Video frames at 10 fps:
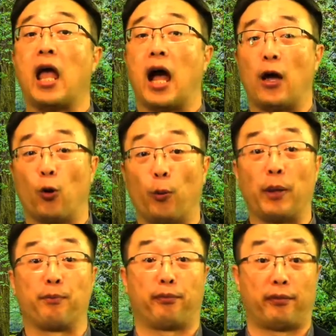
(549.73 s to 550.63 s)
I hope
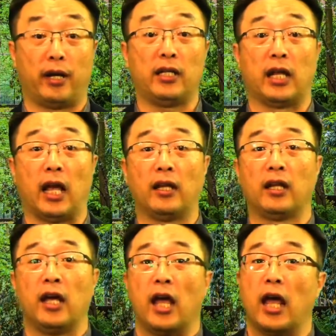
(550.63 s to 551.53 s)
and pray
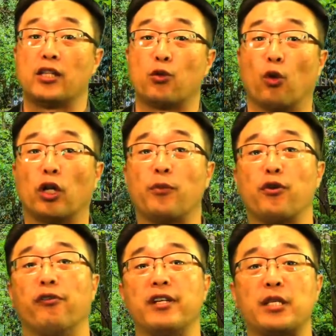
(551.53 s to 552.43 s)
that each one of
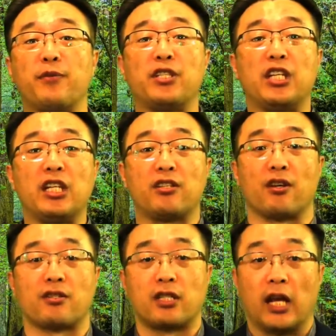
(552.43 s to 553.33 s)
you receive
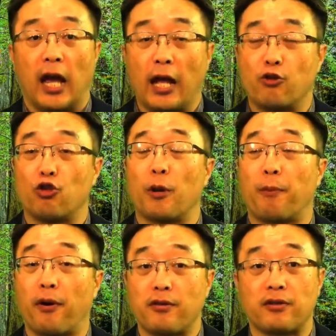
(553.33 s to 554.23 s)
Jesus as your
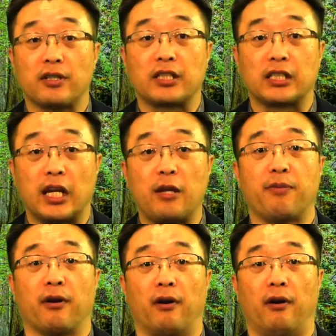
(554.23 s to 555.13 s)
personal
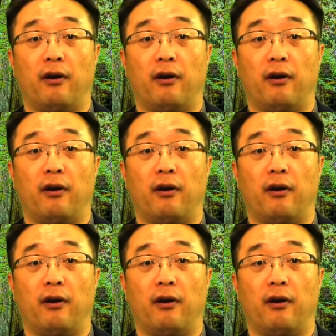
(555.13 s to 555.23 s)
Savior,